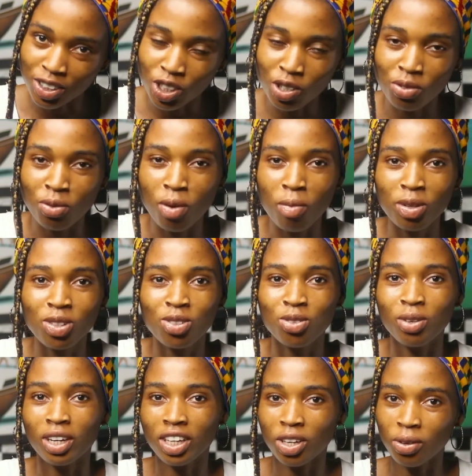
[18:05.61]
So if you want me to
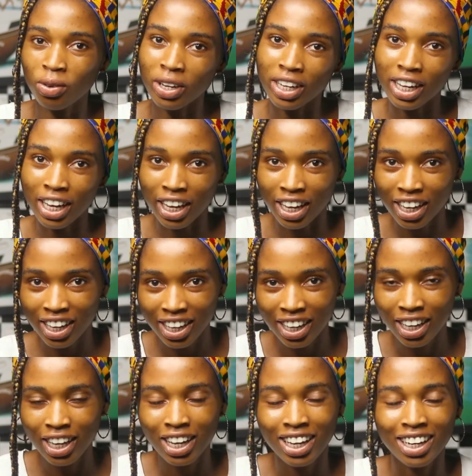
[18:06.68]
do a Q&A,
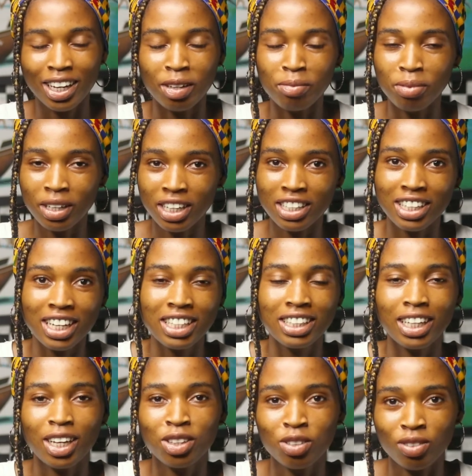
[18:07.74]
then please, let's
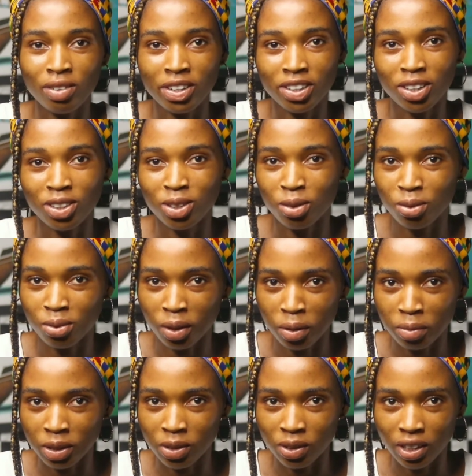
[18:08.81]
get to 500
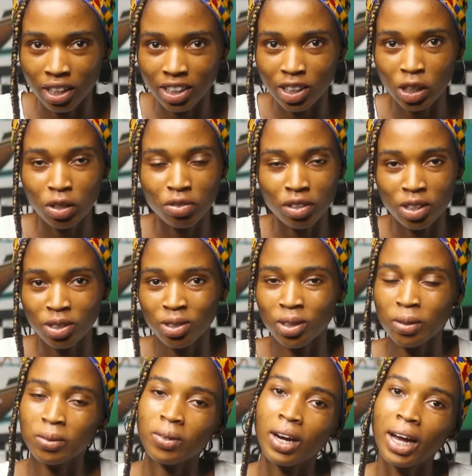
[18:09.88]
subscribers. Okay, tell your friends to
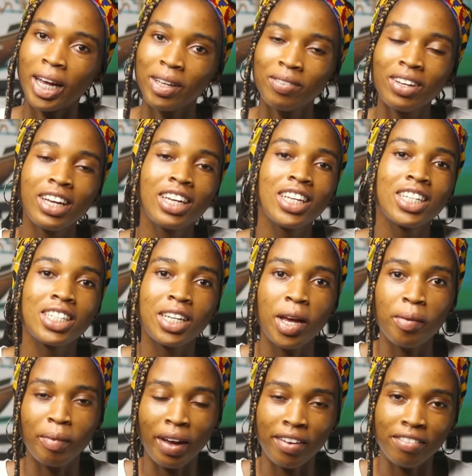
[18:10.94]
subscribe,
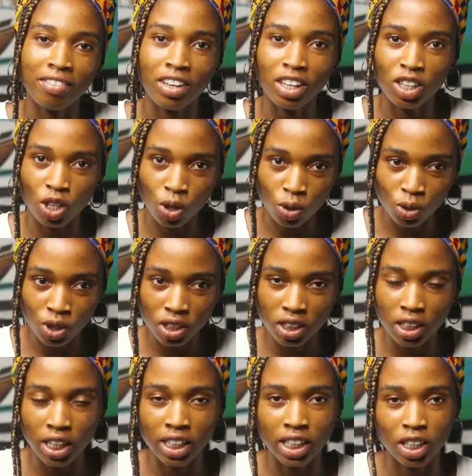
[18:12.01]
share my videos,
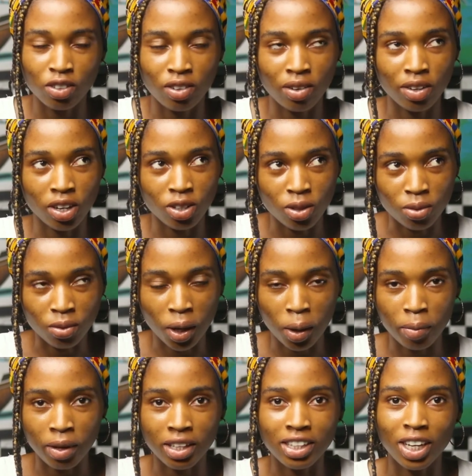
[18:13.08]
let's get to 500
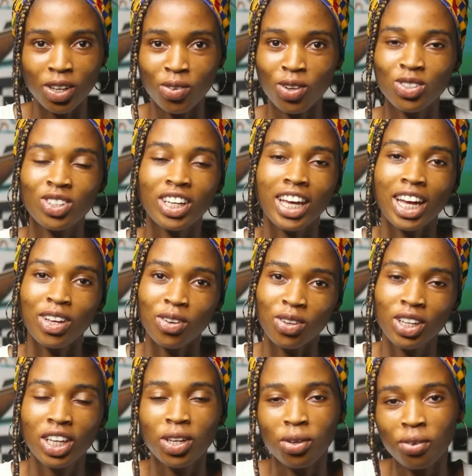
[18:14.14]
subscribers, then you're going to get
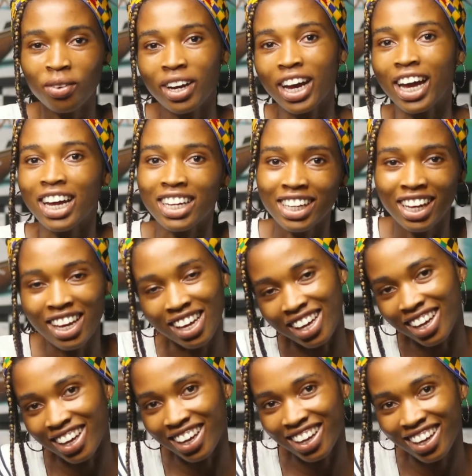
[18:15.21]
your
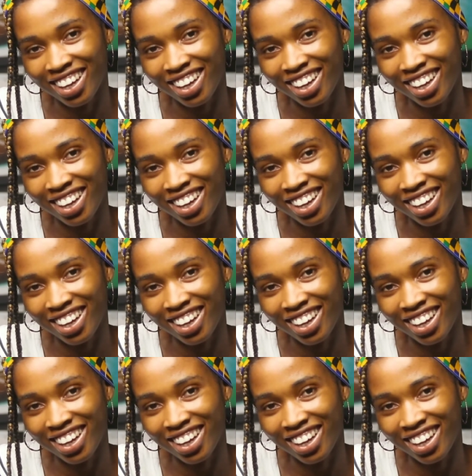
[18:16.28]
Q&A.